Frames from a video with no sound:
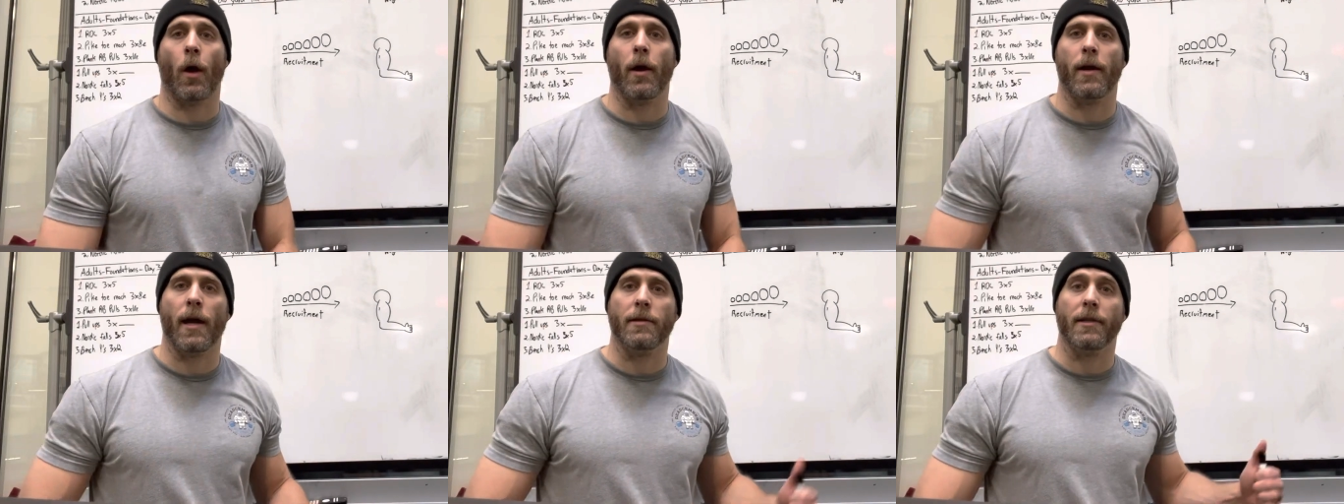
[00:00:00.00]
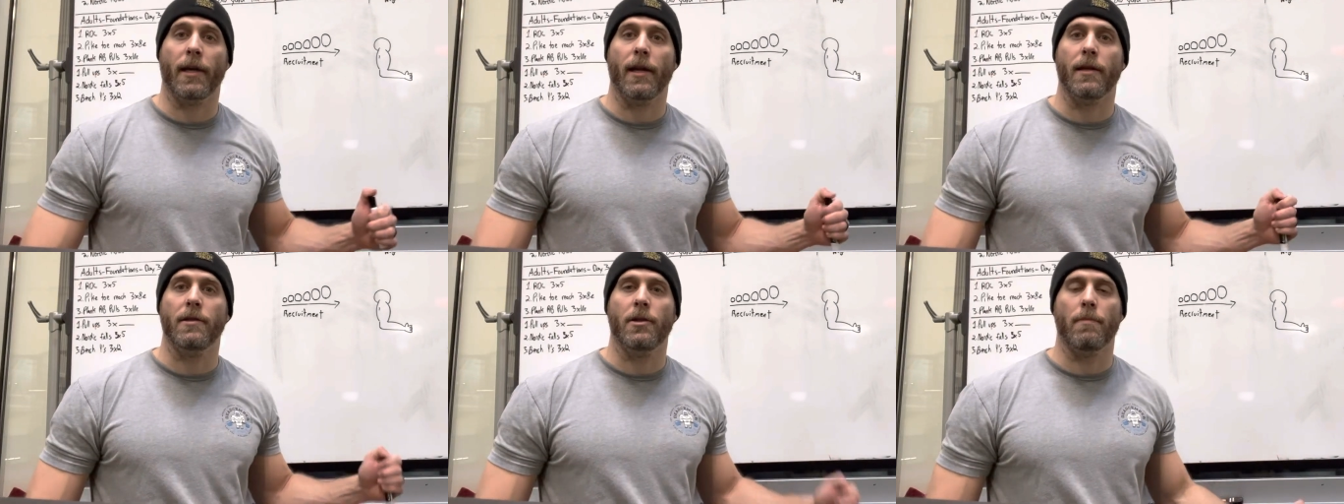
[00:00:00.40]
right, now to
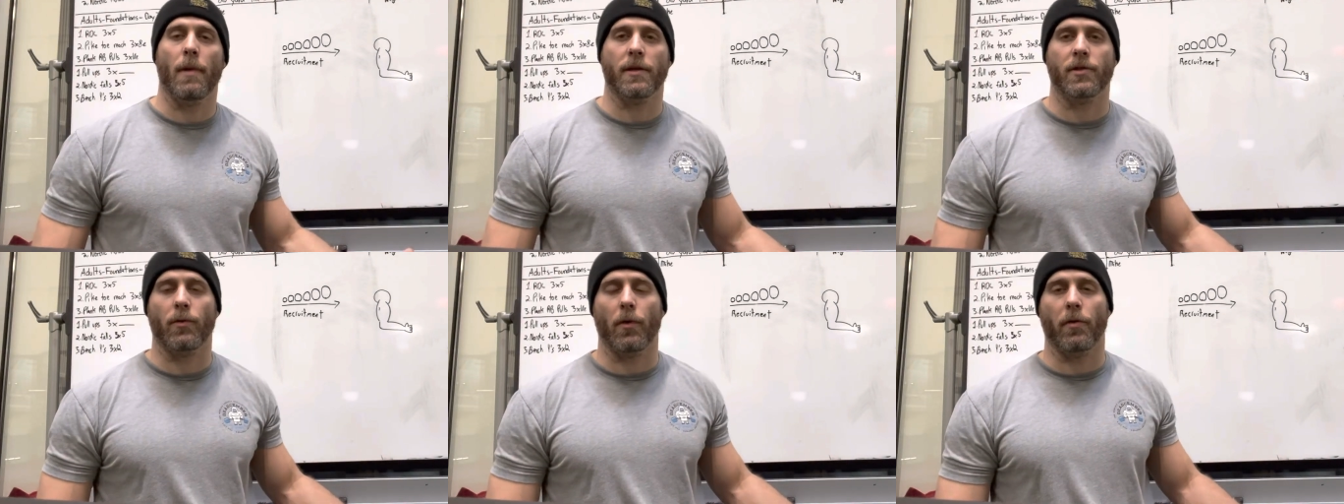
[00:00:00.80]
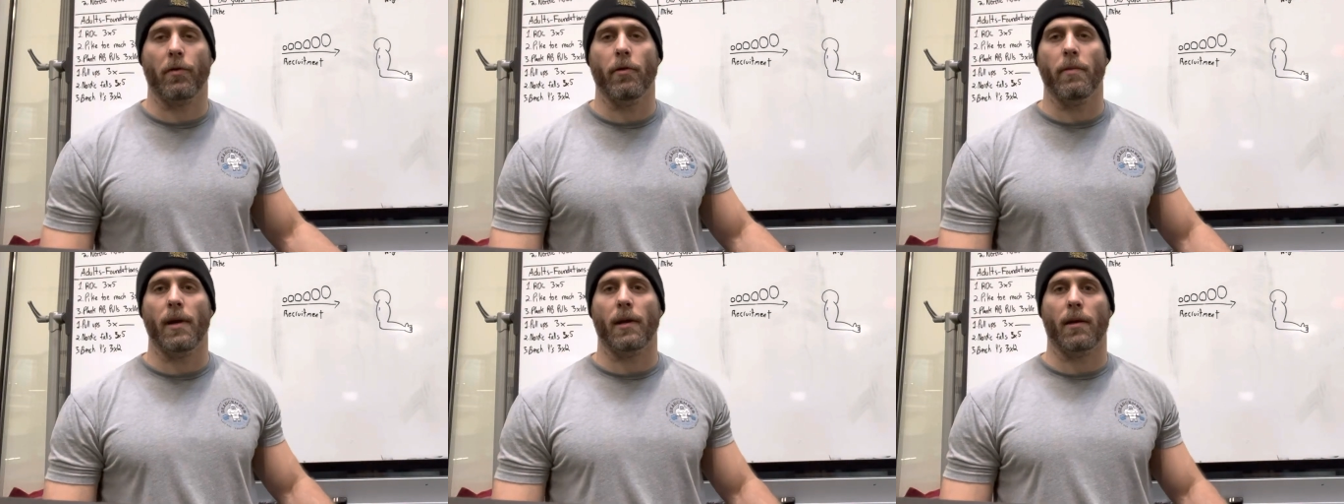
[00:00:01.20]
get into muscle
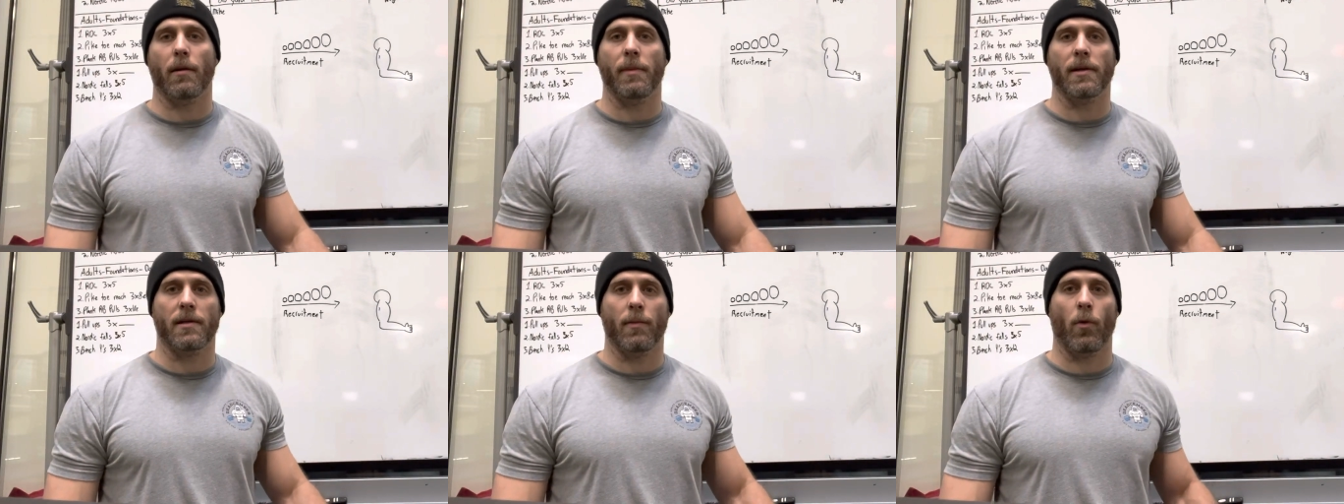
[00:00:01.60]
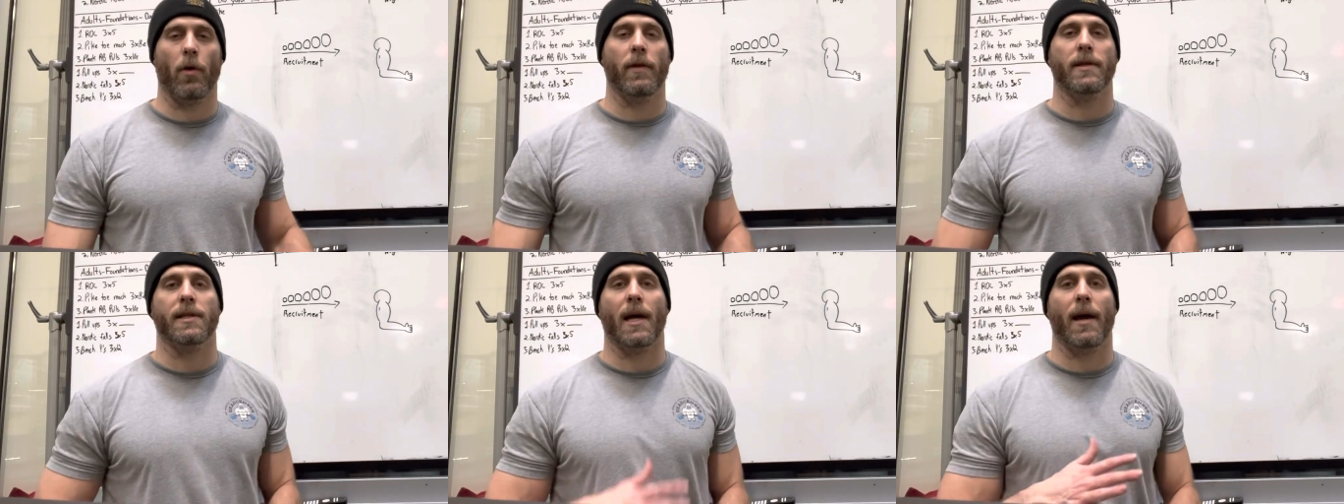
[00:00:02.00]
recruitment a little bit, some more
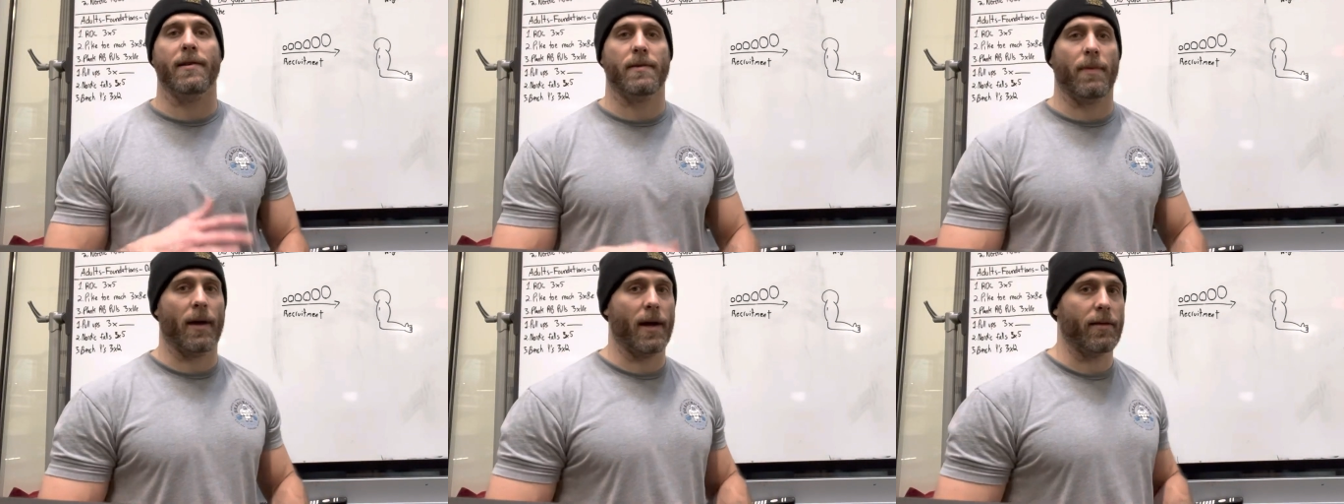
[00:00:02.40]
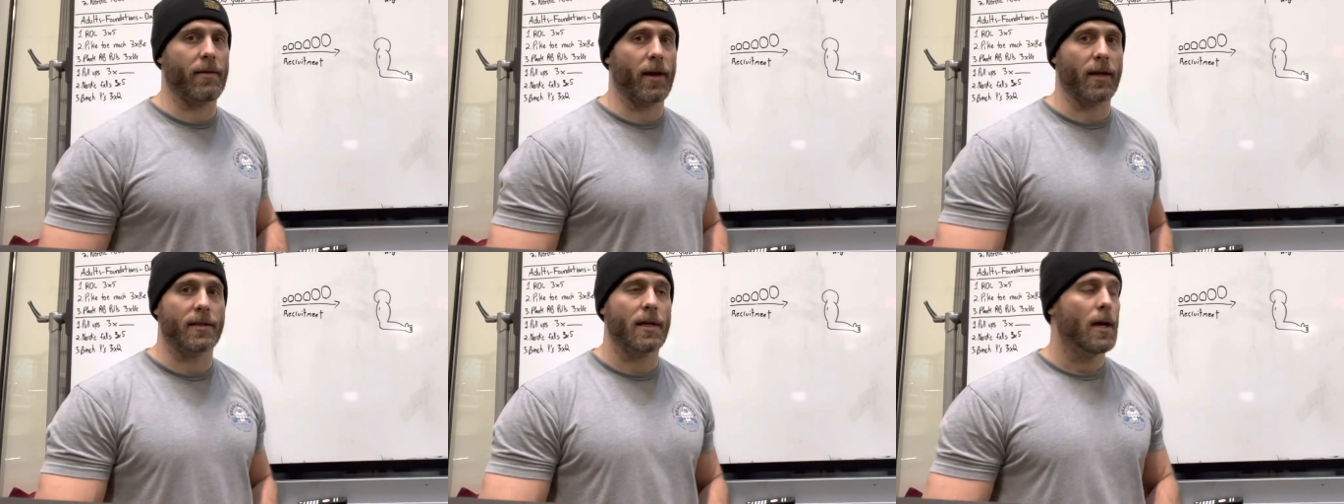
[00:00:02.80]
of the science behind
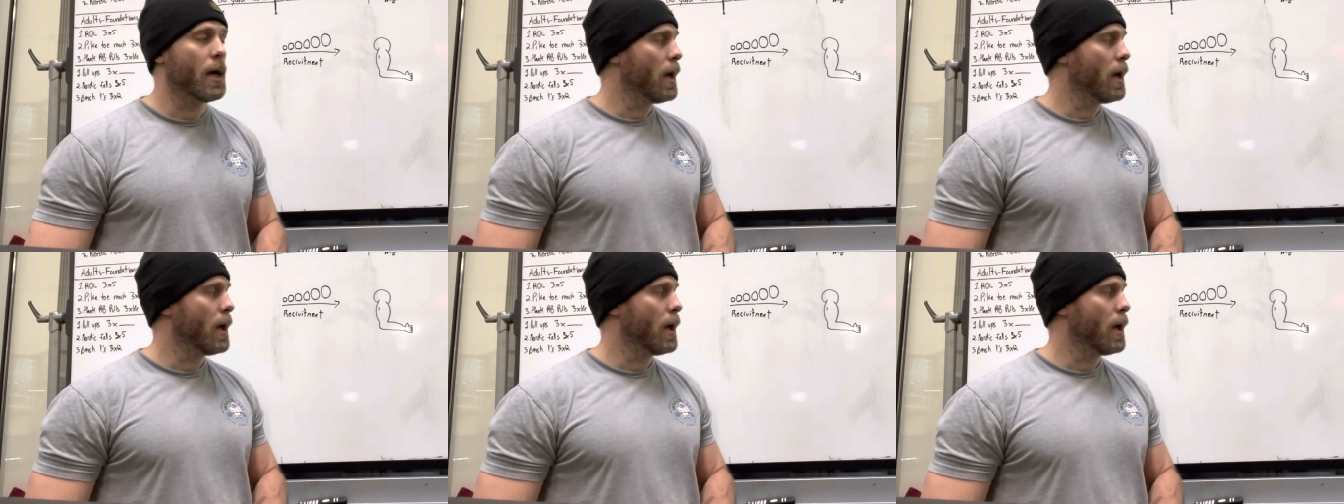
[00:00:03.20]
things.